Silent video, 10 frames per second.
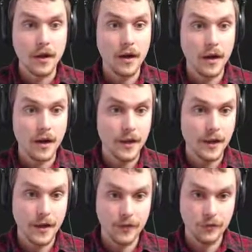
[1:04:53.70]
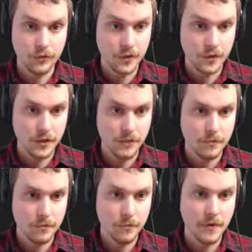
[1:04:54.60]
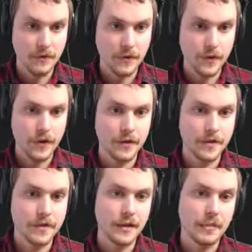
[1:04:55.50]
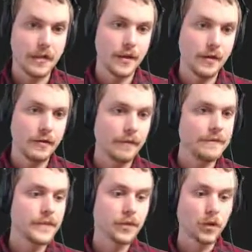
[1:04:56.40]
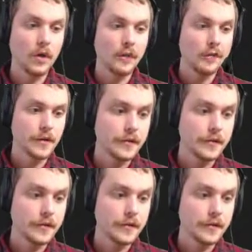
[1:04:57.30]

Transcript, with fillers: I actually specify the content type in the header. So I'll either need